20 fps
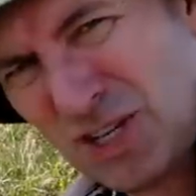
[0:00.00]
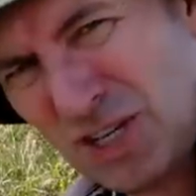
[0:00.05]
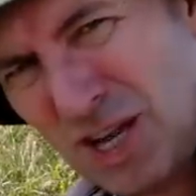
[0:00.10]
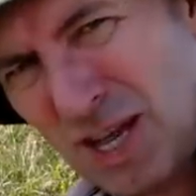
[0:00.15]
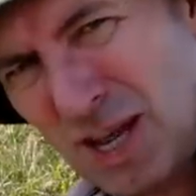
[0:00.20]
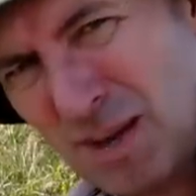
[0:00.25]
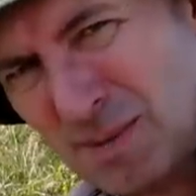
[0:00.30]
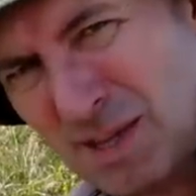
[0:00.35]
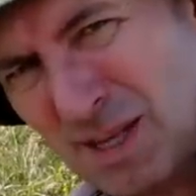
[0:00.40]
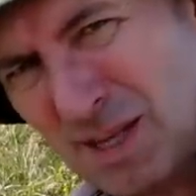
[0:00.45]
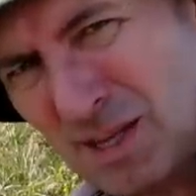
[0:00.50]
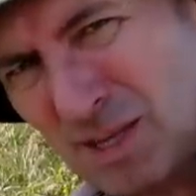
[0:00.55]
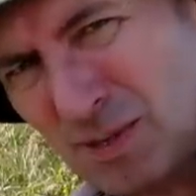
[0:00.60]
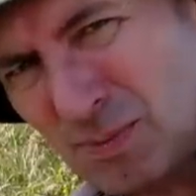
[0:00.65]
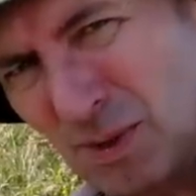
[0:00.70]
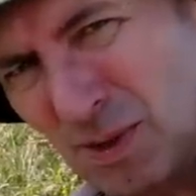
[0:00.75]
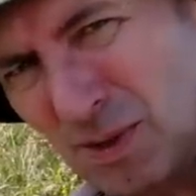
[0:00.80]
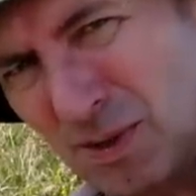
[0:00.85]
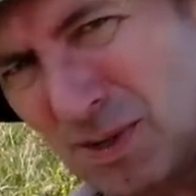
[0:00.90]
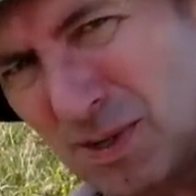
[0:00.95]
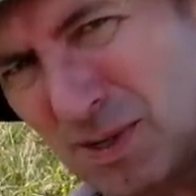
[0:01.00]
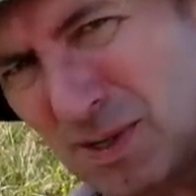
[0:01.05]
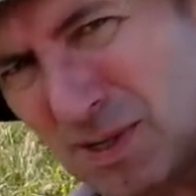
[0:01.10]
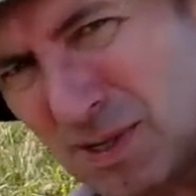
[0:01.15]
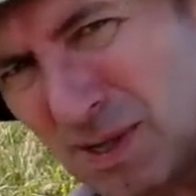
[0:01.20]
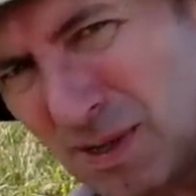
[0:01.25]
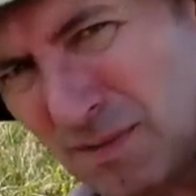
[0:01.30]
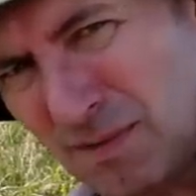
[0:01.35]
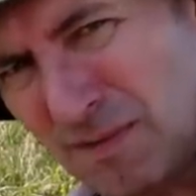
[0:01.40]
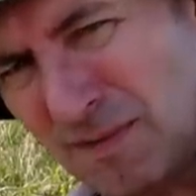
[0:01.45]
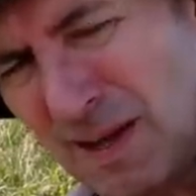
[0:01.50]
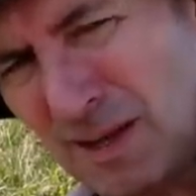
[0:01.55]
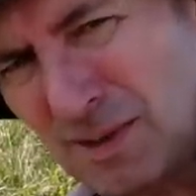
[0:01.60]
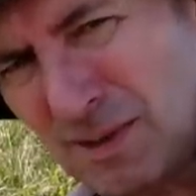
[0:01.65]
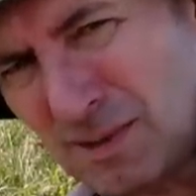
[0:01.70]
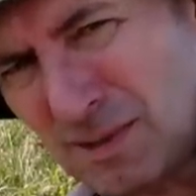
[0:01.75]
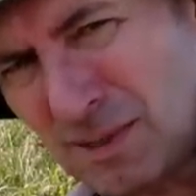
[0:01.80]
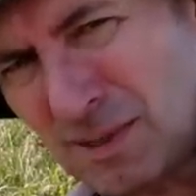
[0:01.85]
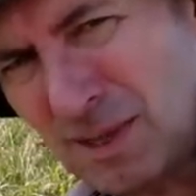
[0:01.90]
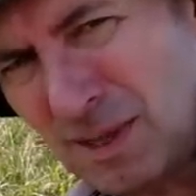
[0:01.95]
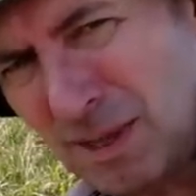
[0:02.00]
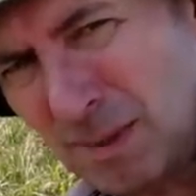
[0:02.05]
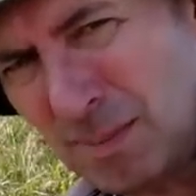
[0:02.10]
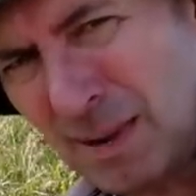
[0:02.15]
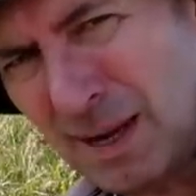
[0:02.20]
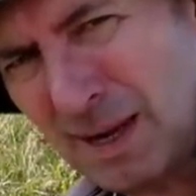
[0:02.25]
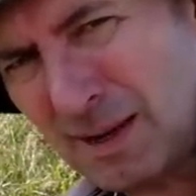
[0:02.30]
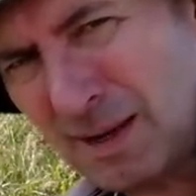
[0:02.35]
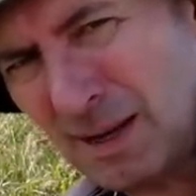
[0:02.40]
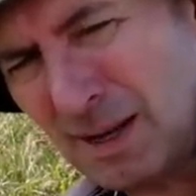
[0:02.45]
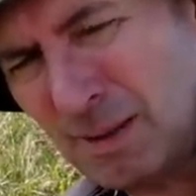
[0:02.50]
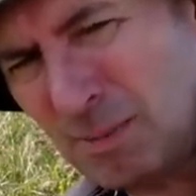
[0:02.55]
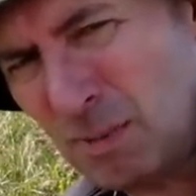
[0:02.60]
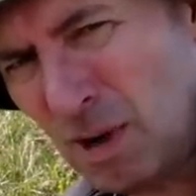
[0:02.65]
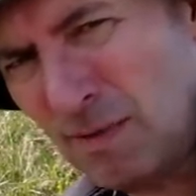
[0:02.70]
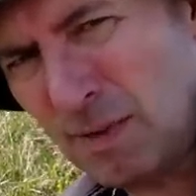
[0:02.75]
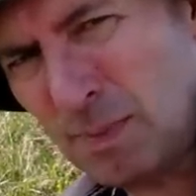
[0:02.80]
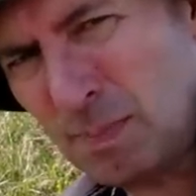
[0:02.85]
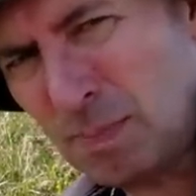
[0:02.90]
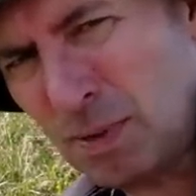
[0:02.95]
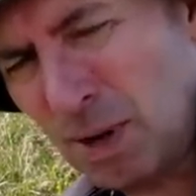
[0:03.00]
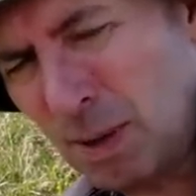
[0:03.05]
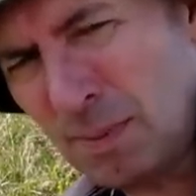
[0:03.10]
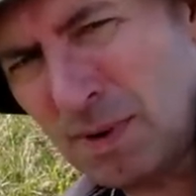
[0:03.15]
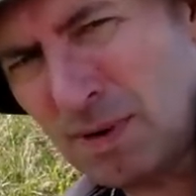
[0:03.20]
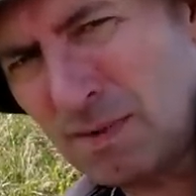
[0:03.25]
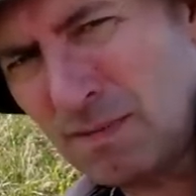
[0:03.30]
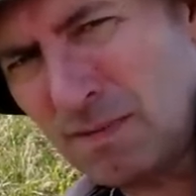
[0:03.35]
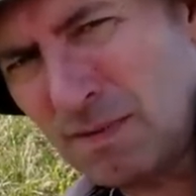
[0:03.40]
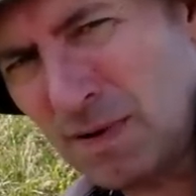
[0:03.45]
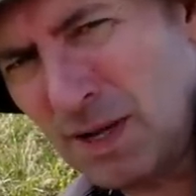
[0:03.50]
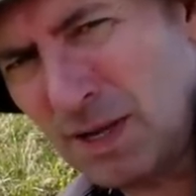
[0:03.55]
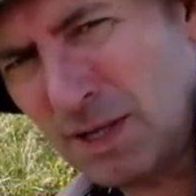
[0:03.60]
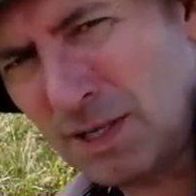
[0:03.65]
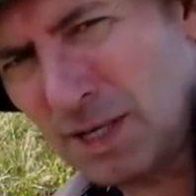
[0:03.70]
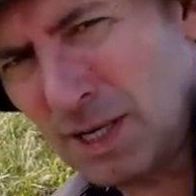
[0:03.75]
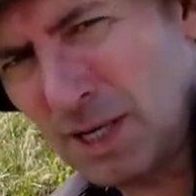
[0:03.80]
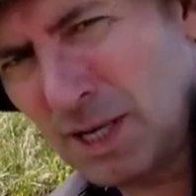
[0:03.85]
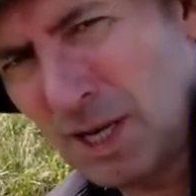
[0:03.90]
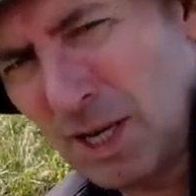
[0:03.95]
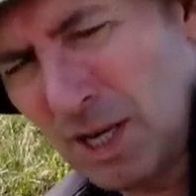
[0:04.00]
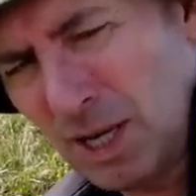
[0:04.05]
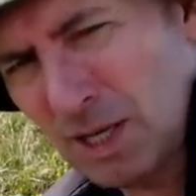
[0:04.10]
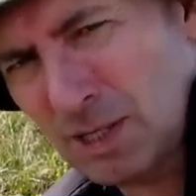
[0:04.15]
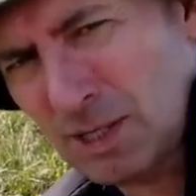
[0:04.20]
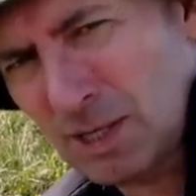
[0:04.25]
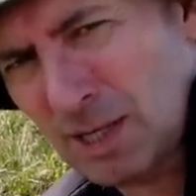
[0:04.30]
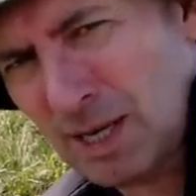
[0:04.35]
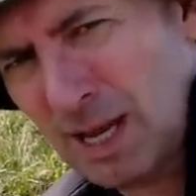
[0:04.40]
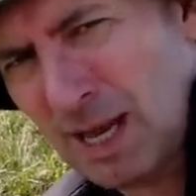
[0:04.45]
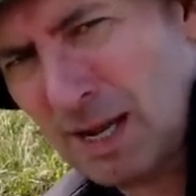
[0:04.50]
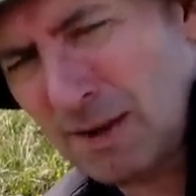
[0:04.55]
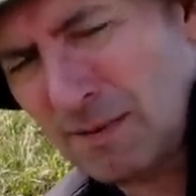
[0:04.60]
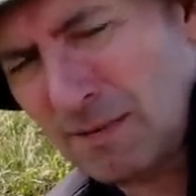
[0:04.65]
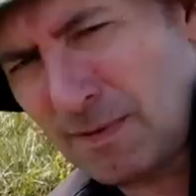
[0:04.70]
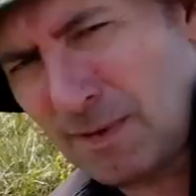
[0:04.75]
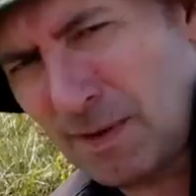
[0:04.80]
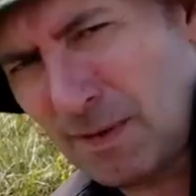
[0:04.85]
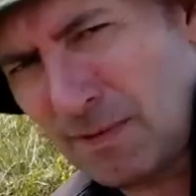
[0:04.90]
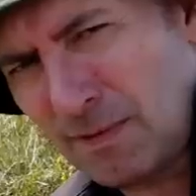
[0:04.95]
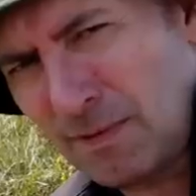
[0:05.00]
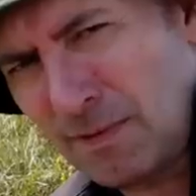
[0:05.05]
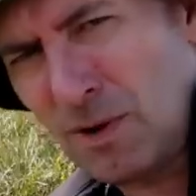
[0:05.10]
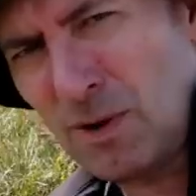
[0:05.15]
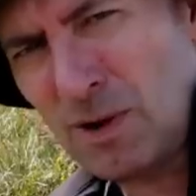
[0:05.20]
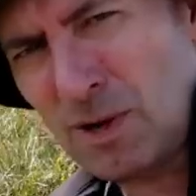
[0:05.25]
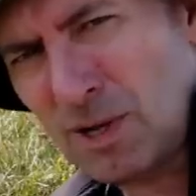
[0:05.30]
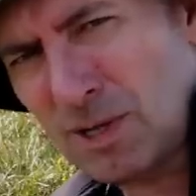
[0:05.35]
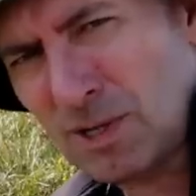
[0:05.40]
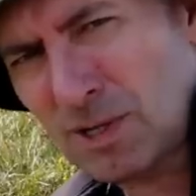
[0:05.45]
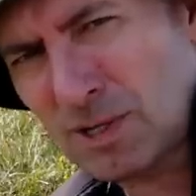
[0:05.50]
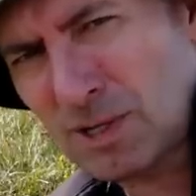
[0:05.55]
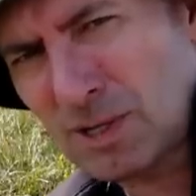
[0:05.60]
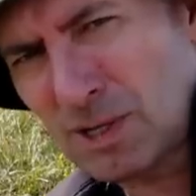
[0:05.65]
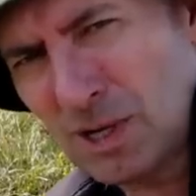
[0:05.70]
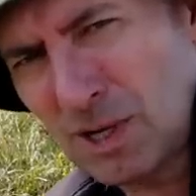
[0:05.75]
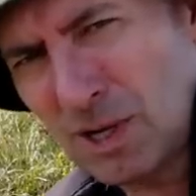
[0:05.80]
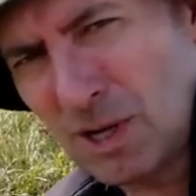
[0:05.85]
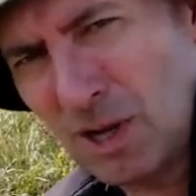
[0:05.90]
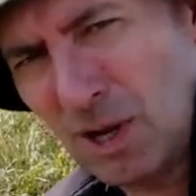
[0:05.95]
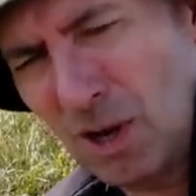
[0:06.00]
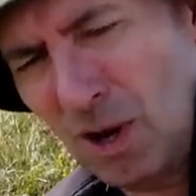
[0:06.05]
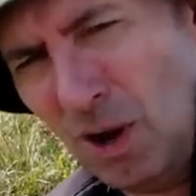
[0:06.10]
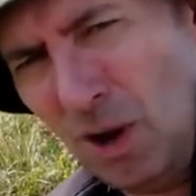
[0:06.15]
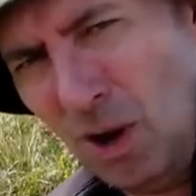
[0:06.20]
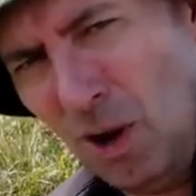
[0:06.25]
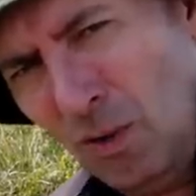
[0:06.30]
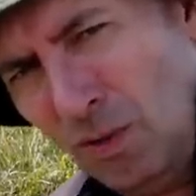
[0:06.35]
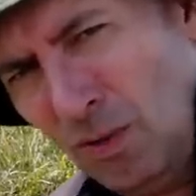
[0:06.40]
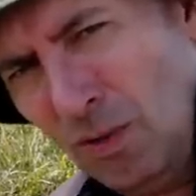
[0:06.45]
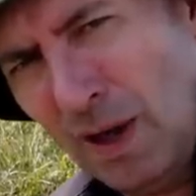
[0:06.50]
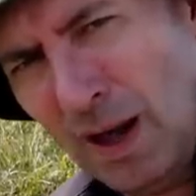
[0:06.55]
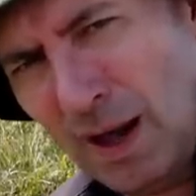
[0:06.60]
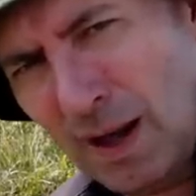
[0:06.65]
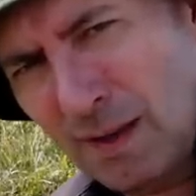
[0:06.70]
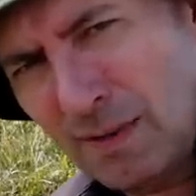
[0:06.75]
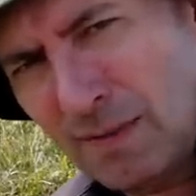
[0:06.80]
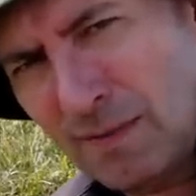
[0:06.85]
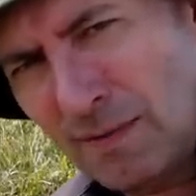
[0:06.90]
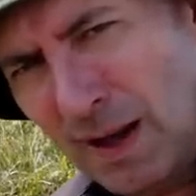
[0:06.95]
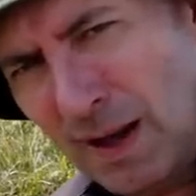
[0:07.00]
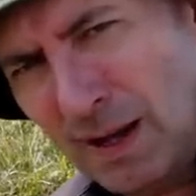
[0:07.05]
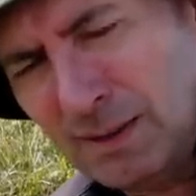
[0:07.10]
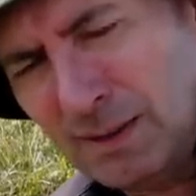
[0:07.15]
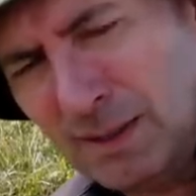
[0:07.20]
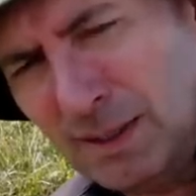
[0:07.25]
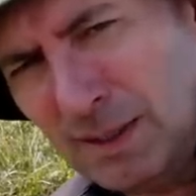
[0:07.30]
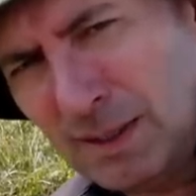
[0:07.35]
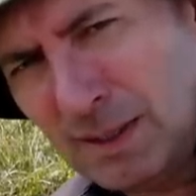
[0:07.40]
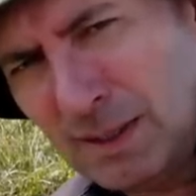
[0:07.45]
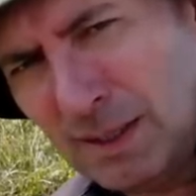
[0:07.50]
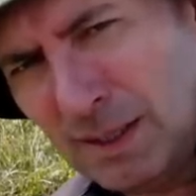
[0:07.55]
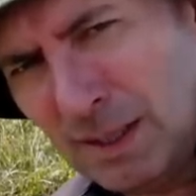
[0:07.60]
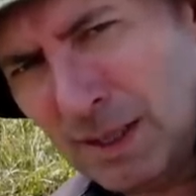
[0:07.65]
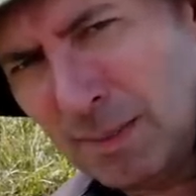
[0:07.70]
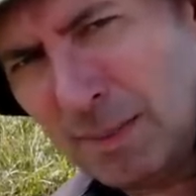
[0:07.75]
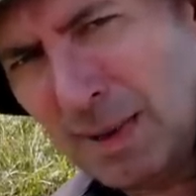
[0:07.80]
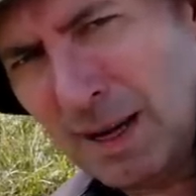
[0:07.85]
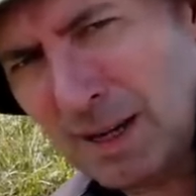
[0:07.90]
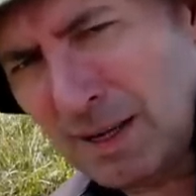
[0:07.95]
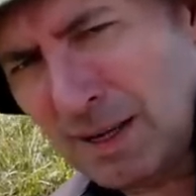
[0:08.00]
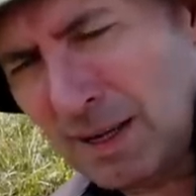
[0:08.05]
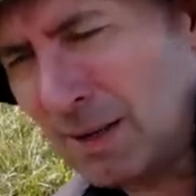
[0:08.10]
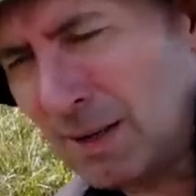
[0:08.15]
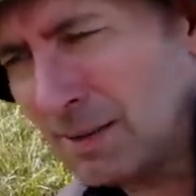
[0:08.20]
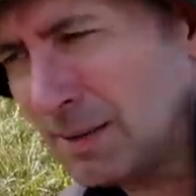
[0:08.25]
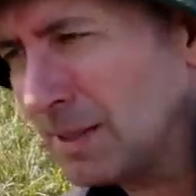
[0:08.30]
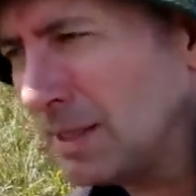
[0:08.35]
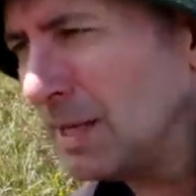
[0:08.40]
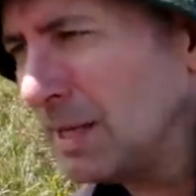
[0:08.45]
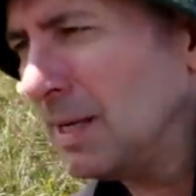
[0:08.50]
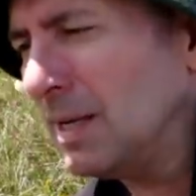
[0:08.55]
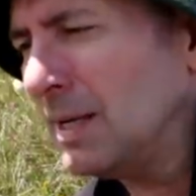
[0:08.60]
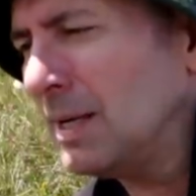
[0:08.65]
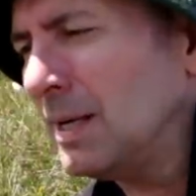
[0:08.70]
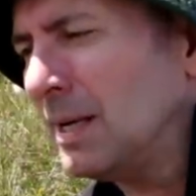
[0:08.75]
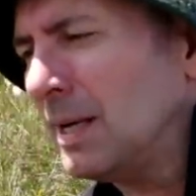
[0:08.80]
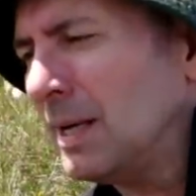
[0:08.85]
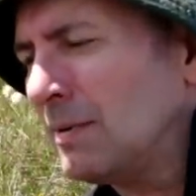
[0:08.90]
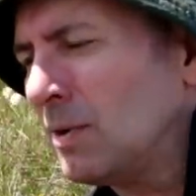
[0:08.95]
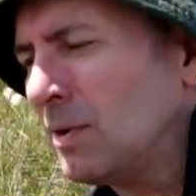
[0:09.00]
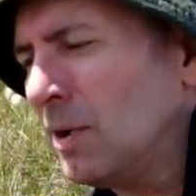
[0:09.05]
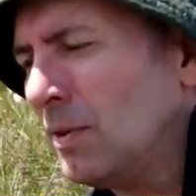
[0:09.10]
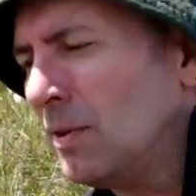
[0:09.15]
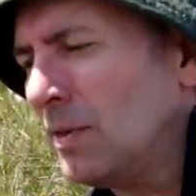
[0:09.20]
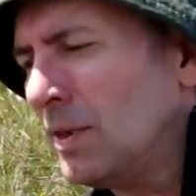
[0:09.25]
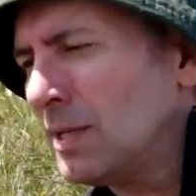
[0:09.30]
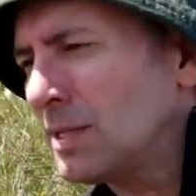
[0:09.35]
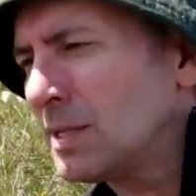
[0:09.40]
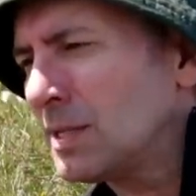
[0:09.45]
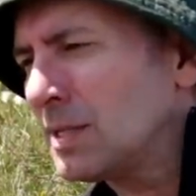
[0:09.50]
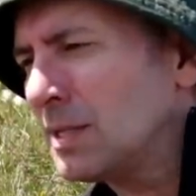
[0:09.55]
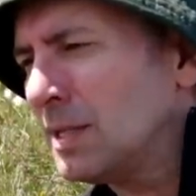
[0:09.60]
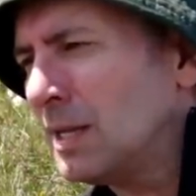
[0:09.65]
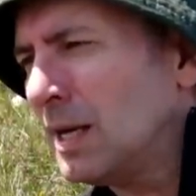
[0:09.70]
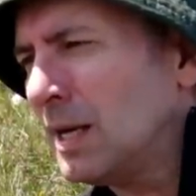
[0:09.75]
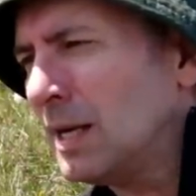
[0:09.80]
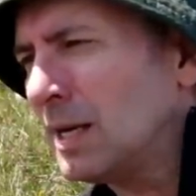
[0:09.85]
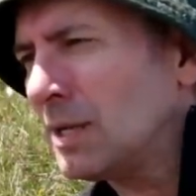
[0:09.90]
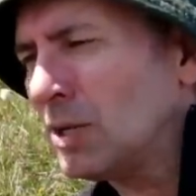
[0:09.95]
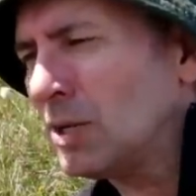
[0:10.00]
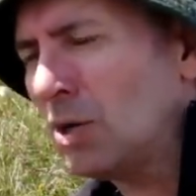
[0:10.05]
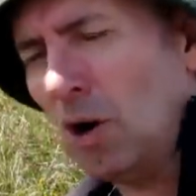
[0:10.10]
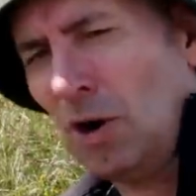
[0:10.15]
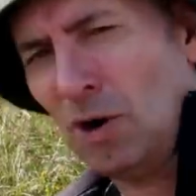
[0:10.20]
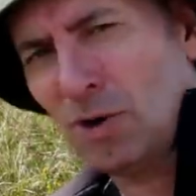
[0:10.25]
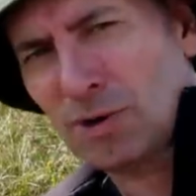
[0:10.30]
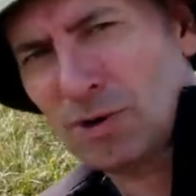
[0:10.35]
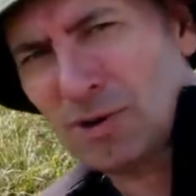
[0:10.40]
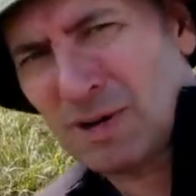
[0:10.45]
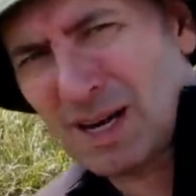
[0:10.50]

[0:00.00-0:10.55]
shape to this one, to the fells in the background, more of a prominent feature. So again, I've focused on that fell in the background, and I've got this cotton